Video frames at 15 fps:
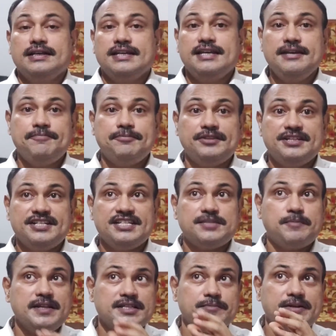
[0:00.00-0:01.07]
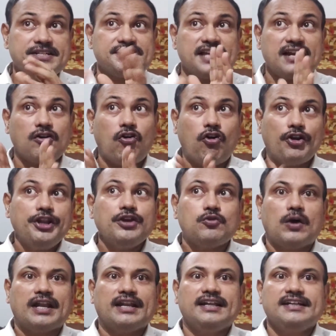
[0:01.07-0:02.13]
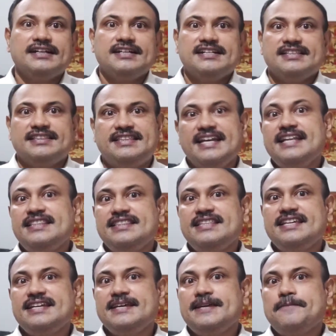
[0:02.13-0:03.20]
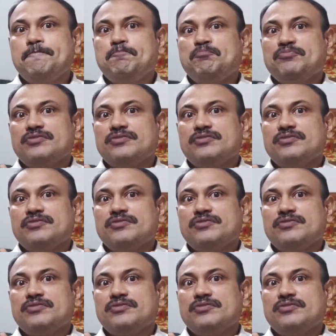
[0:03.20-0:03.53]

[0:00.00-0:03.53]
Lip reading: If the displacements are unequal, then the